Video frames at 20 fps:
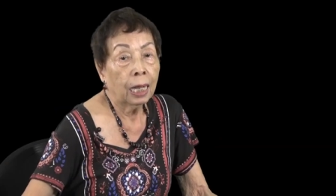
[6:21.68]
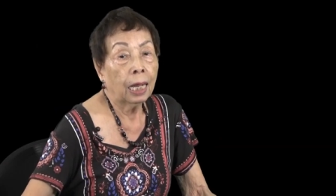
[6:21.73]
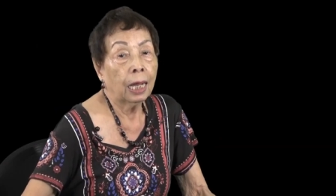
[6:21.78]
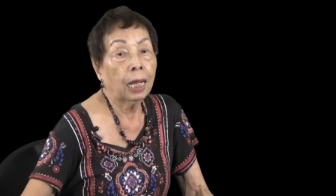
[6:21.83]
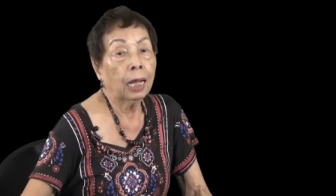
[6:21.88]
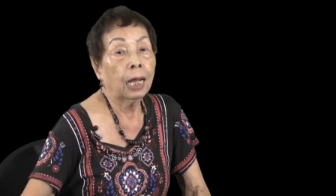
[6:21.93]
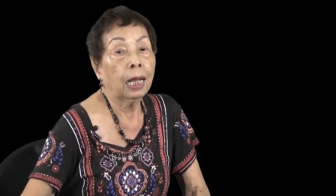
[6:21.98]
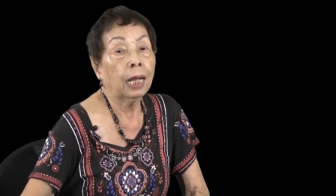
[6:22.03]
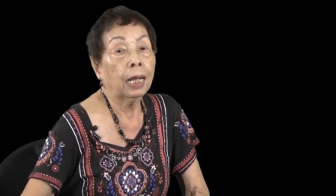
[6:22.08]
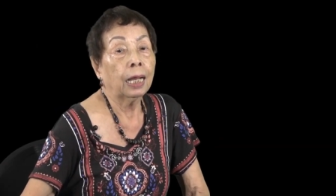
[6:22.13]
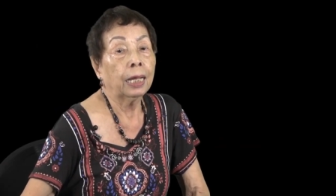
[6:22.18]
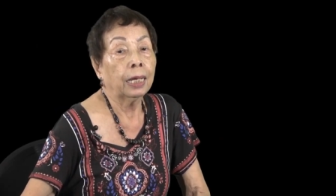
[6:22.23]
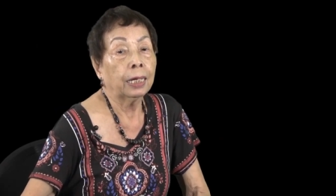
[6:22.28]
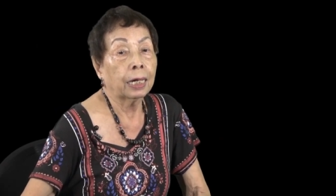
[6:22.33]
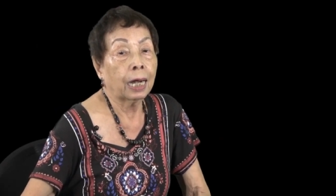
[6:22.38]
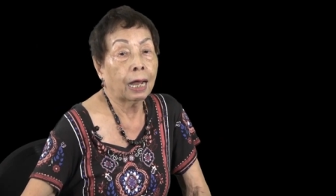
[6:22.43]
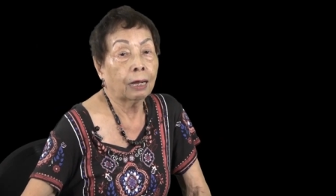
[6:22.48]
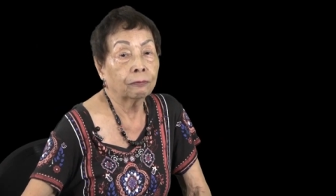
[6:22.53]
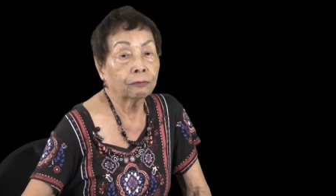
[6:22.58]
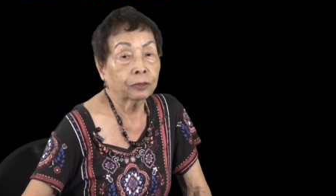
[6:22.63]

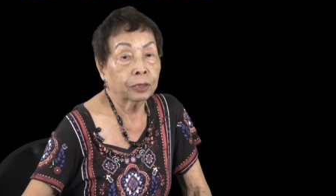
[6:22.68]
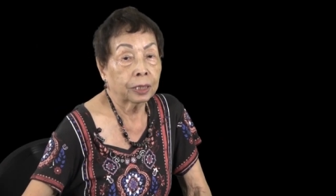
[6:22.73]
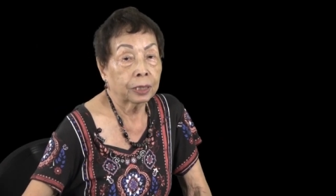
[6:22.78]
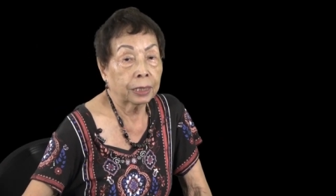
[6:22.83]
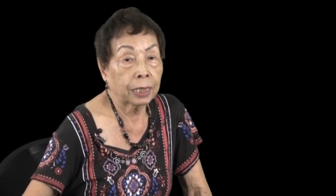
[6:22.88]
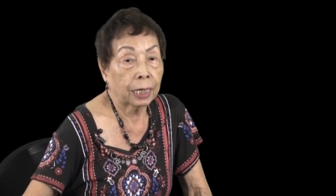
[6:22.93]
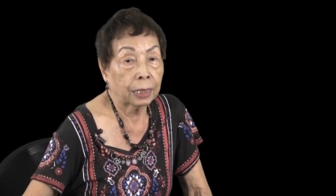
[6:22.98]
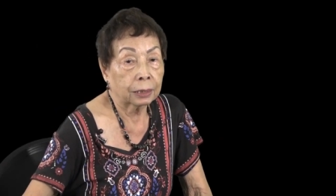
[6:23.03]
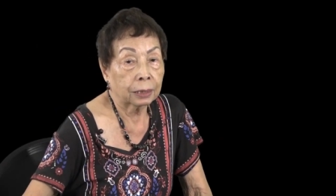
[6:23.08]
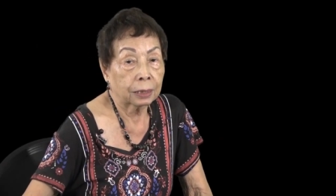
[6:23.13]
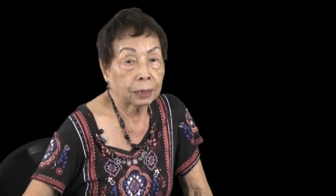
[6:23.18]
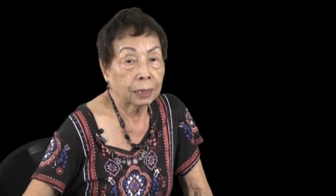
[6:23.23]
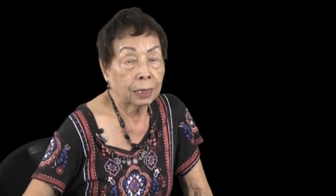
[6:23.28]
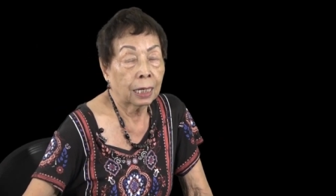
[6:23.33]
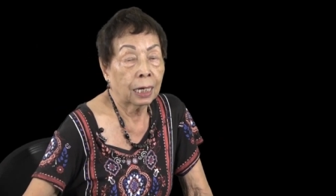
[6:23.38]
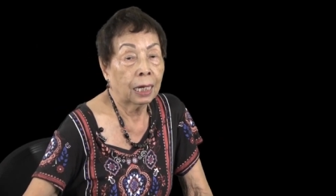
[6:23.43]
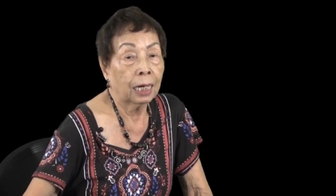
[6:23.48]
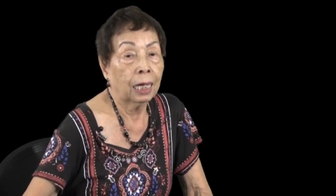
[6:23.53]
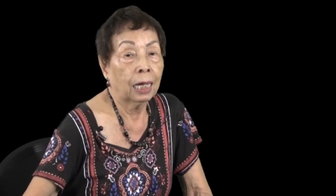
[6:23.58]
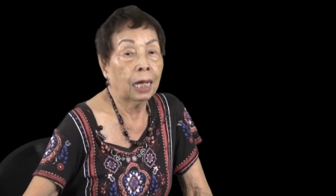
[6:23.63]
and after that
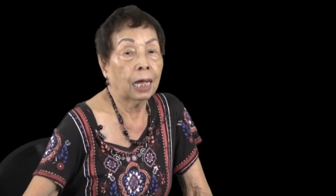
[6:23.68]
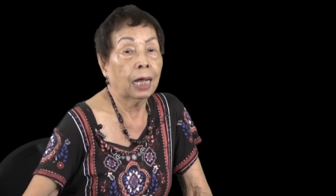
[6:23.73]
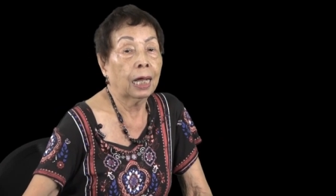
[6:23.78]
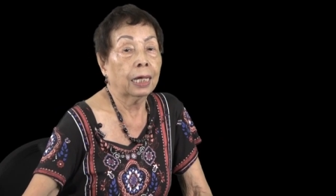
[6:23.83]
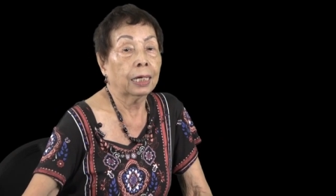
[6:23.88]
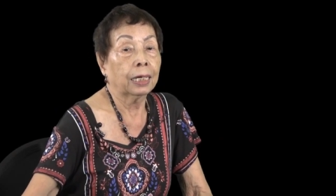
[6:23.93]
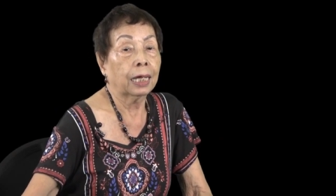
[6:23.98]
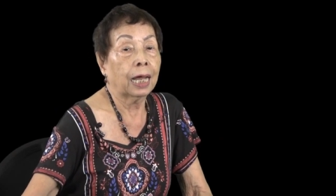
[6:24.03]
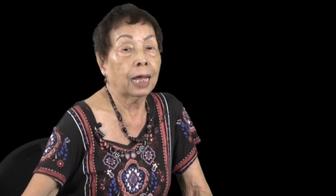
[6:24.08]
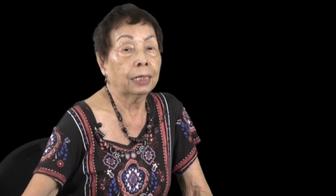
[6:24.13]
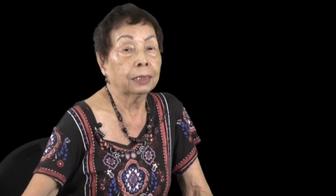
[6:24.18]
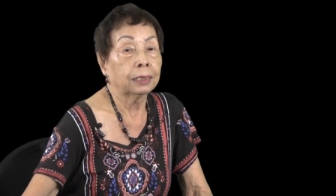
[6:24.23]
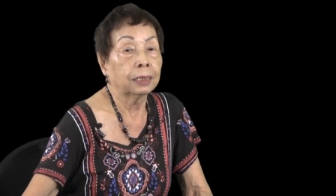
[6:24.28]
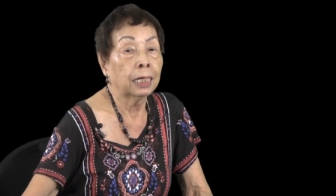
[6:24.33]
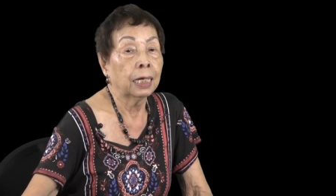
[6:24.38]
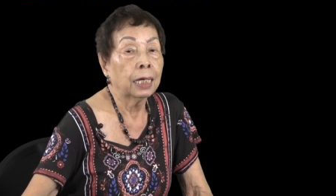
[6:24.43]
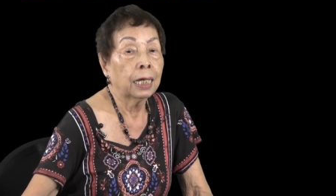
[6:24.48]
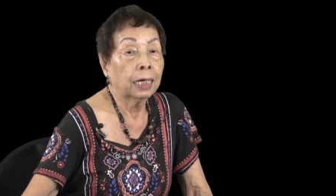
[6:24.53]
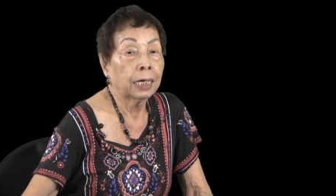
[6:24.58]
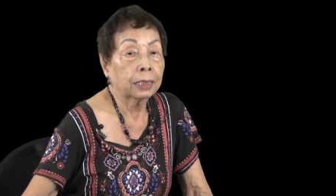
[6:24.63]
I had
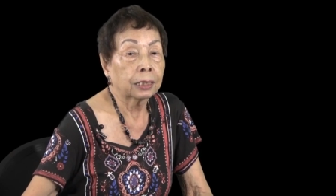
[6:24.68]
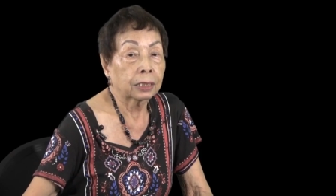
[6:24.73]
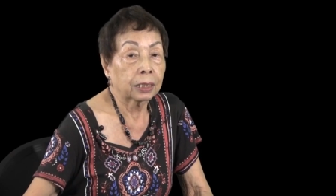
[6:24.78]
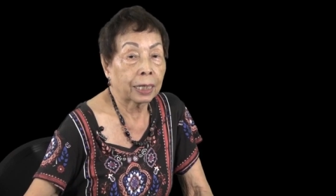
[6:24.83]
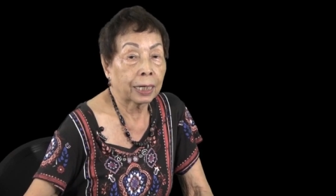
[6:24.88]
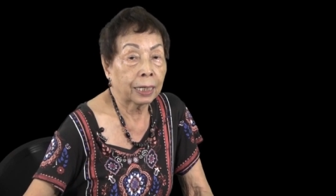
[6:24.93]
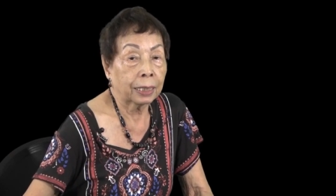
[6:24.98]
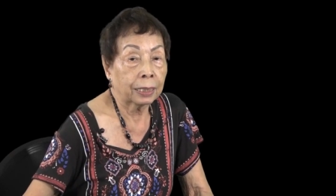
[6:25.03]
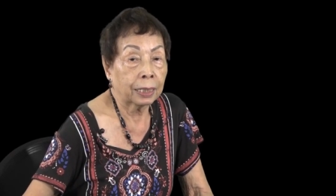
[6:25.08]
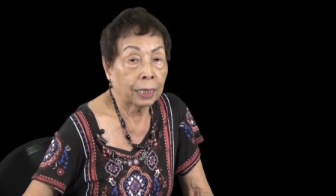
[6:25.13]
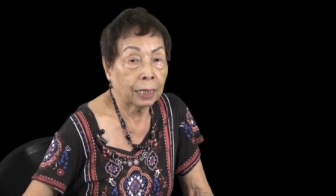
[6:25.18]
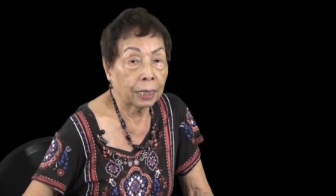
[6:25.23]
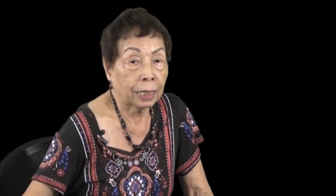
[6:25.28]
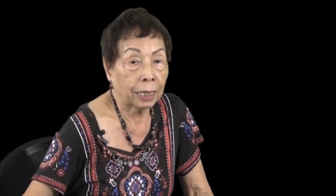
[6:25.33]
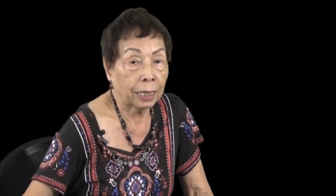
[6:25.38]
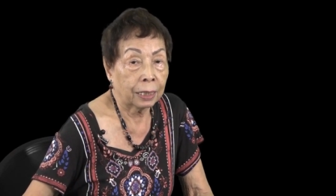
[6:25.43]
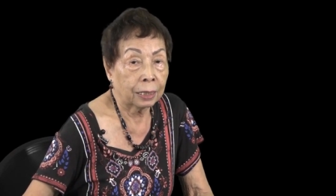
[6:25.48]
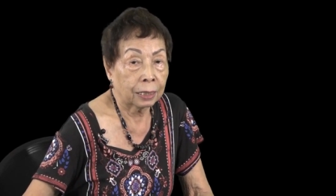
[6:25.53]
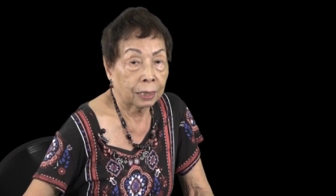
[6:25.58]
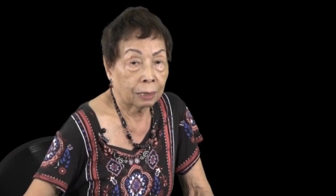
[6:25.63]

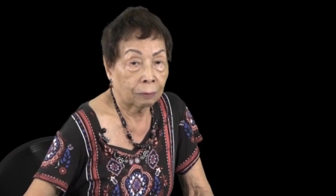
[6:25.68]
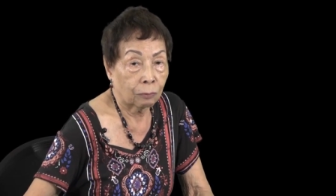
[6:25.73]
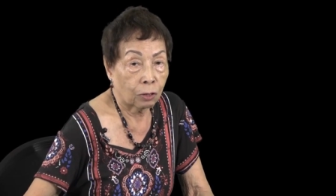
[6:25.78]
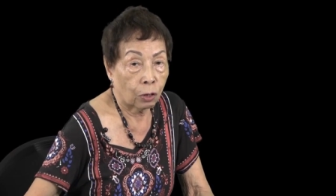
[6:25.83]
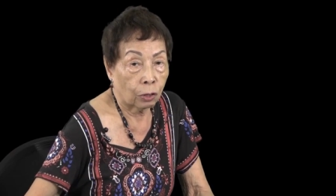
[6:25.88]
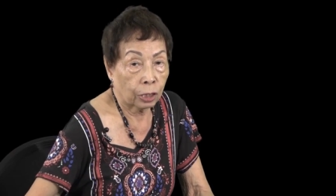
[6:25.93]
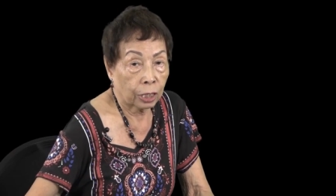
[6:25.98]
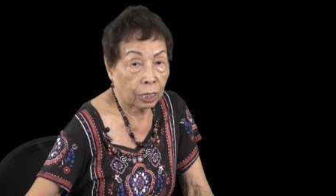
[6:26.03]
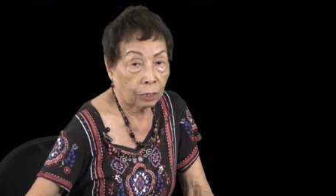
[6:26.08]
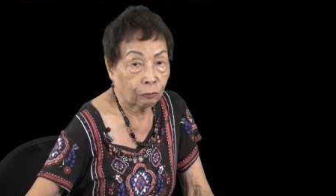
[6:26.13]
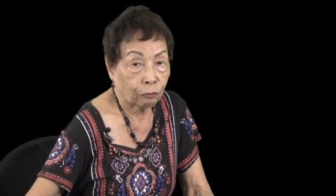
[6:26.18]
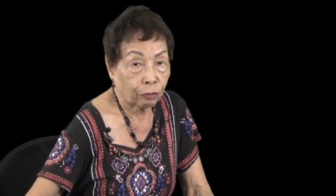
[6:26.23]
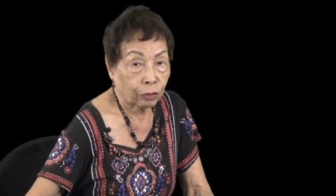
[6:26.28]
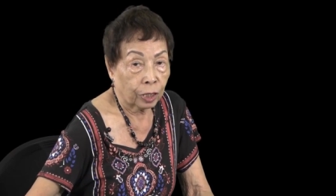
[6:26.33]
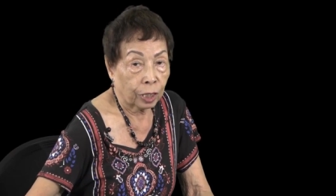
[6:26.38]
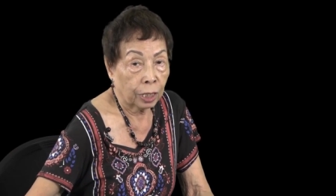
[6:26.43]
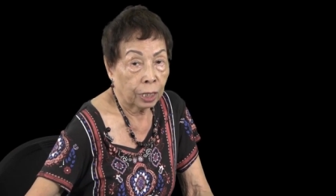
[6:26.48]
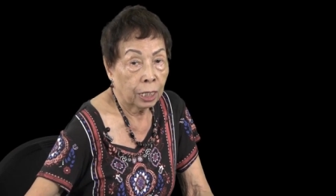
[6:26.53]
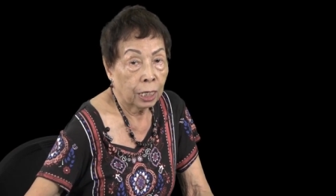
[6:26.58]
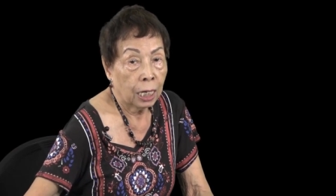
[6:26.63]
training in
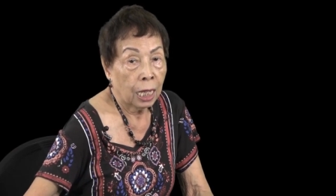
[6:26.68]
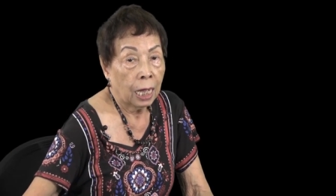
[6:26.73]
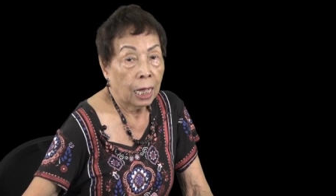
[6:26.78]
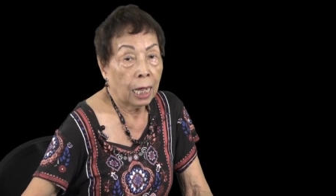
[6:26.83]
demography